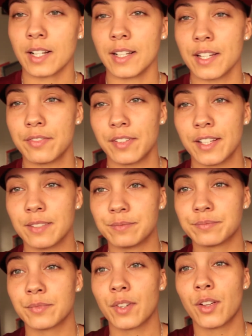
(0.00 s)
leaflet
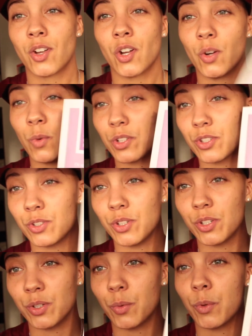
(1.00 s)
of what to
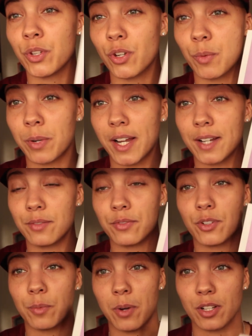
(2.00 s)
do when you're applying
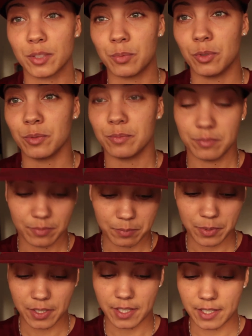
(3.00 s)
for your passport.
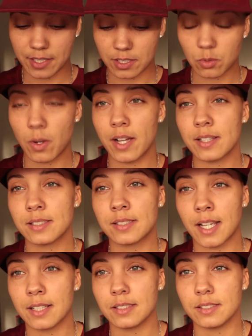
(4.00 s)
But it's quite a
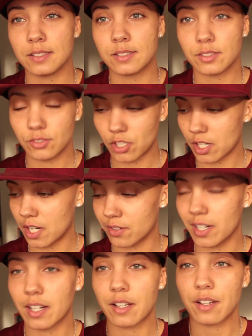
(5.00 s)
standard,
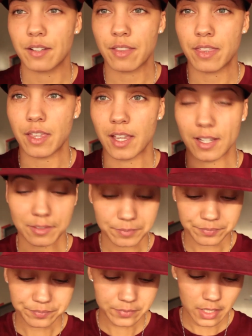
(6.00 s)
generic thing.
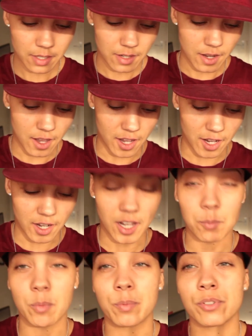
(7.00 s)

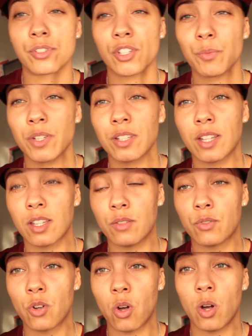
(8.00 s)
I'm presuming that
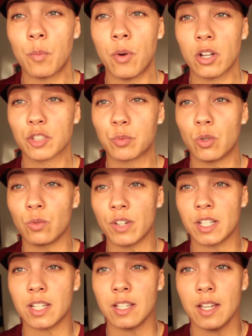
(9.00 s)
you've got a passport
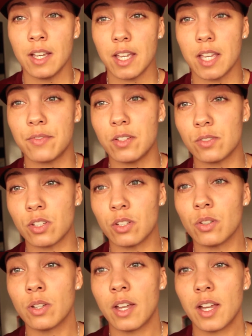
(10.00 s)
already. If you
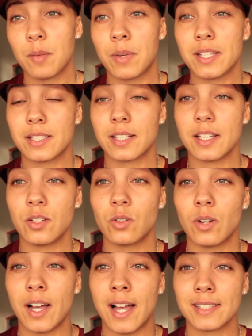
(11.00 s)
do, basically
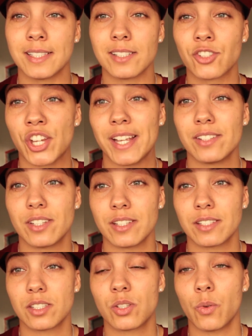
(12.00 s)
you're adding
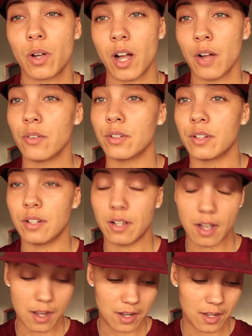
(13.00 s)
changes to a current
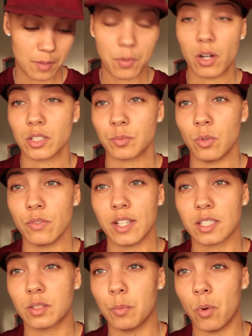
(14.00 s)
passport, and
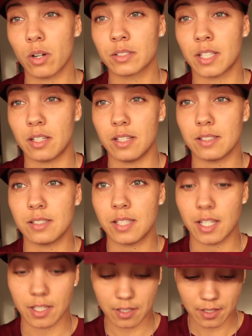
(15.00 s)
that's the box that you need to
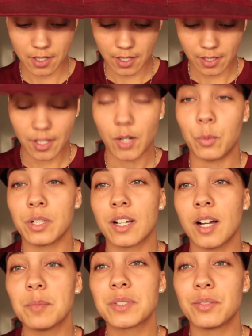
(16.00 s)
tick. When it
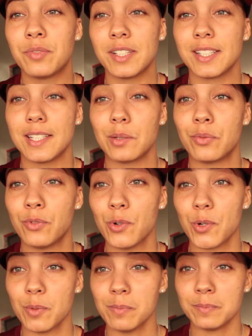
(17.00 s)
comes to filling in the
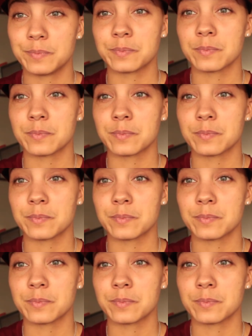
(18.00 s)
form,